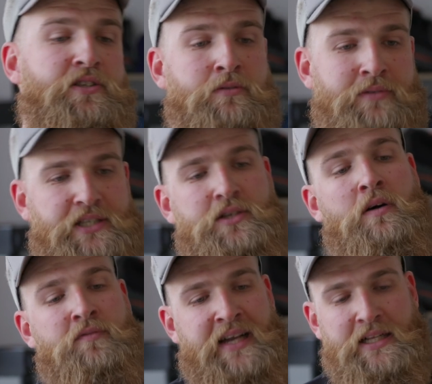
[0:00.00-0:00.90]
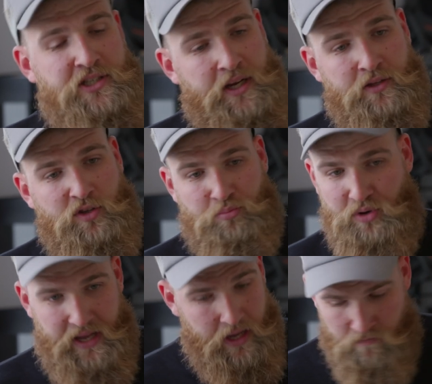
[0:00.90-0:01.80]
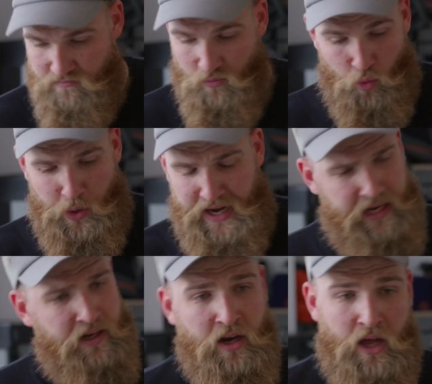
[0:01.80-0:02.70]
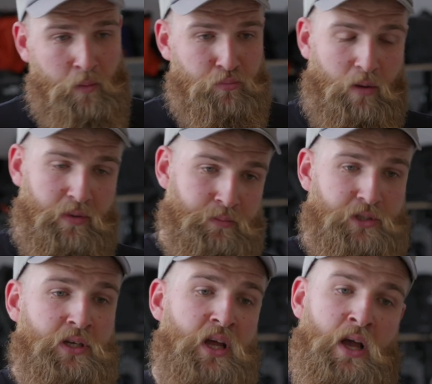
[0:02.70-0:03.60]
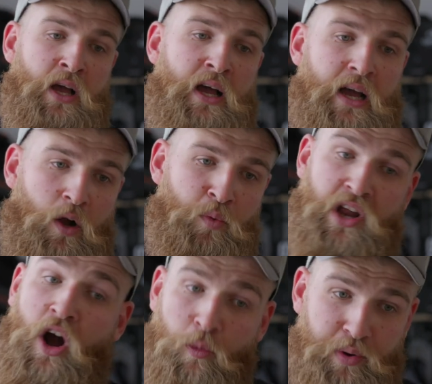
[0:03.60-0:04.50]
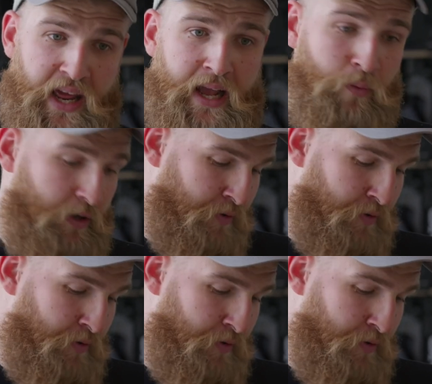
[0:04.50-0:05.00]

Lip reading: the risk of catching debris, weed, problems with opening, with